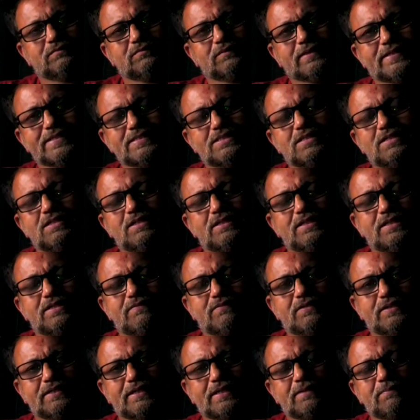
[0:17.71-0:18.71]
recently
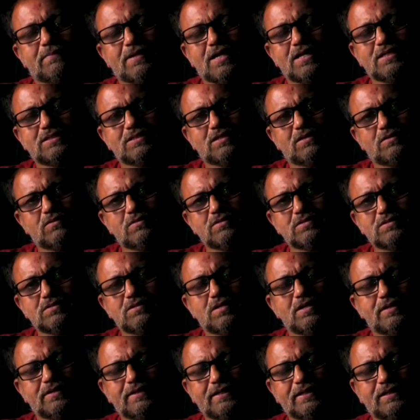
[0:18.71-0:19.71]
our team has announced
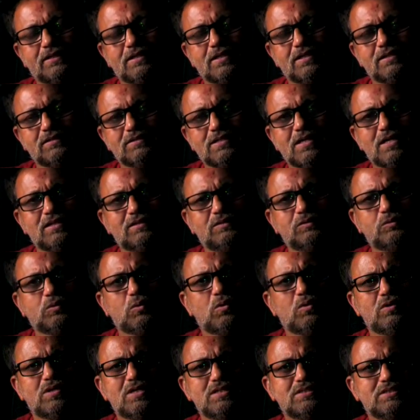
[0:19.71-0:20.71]
and declared that
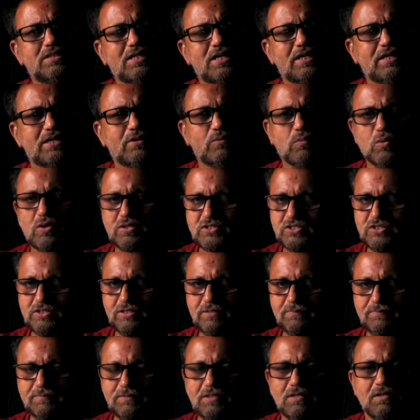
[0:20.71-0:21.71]
Dronacharya
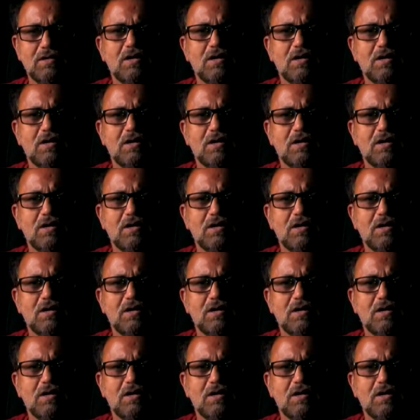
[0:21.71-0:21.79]
workshop